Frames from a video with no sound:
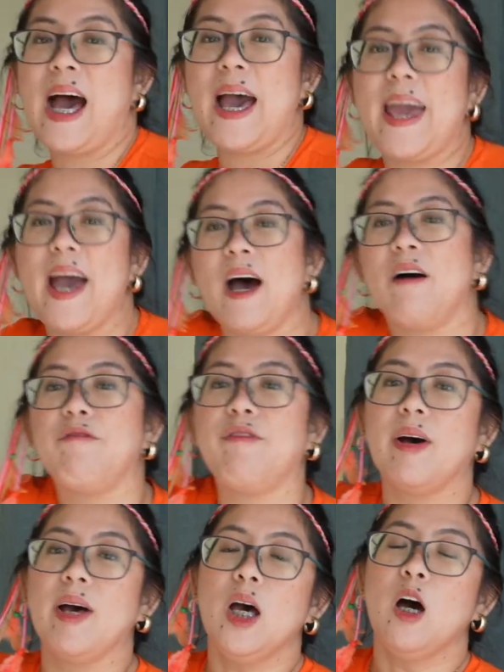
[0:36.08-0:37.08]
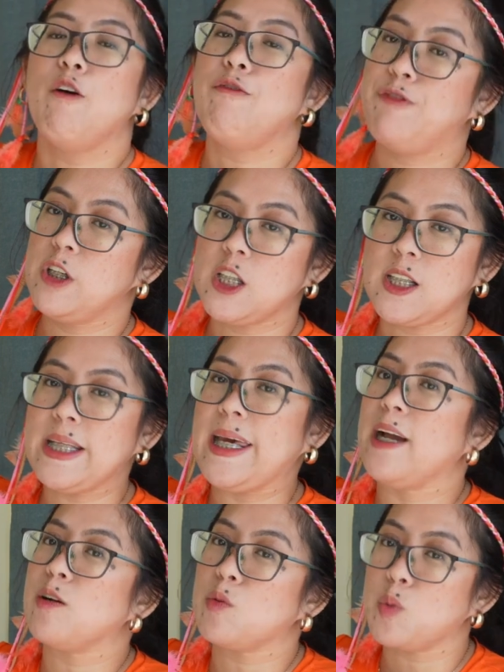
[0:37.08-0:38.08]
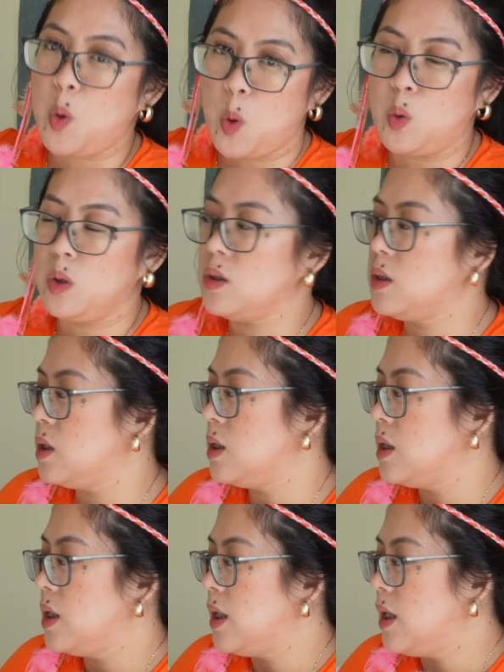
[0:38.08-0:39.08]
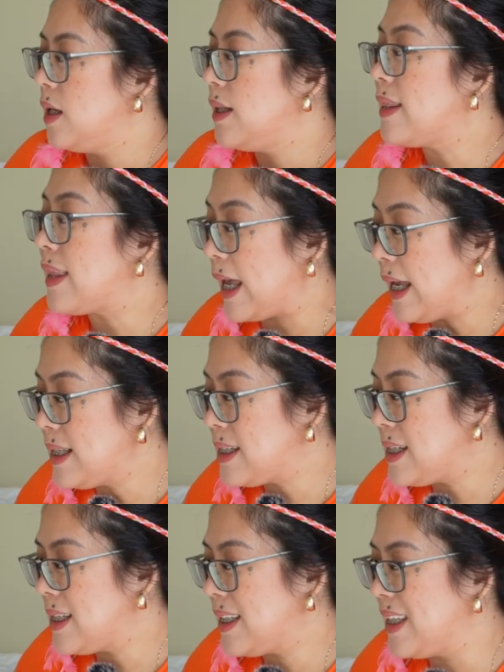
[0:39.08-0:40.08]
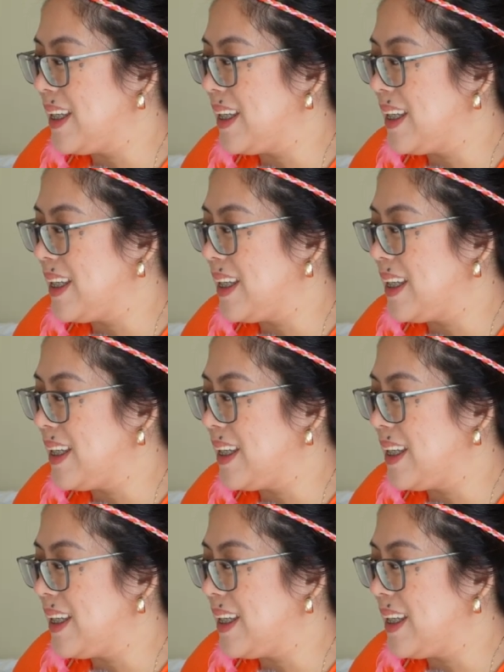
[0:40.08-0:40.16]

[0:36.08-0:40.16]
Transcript: I have officially enrolled late